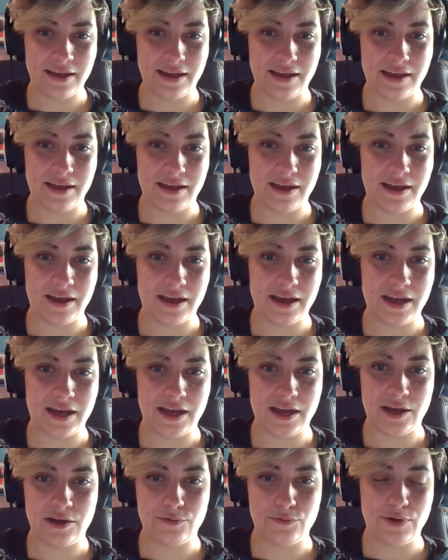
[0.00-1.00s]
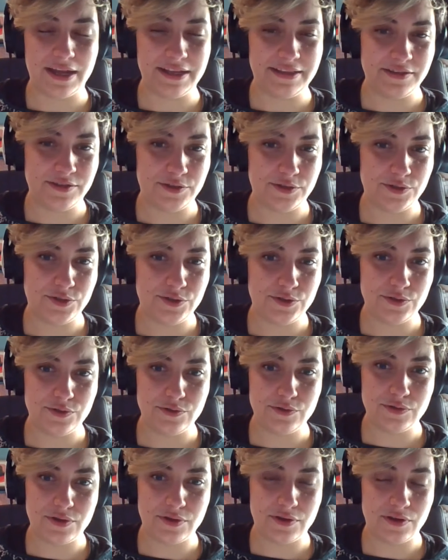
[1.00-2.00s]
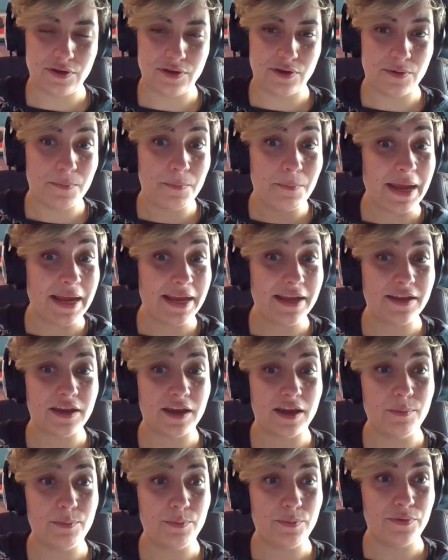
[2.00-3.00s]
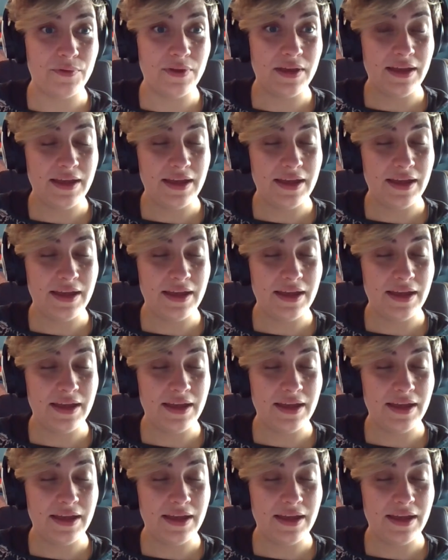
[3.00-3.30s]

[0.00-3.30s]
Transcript: who had to do the makeup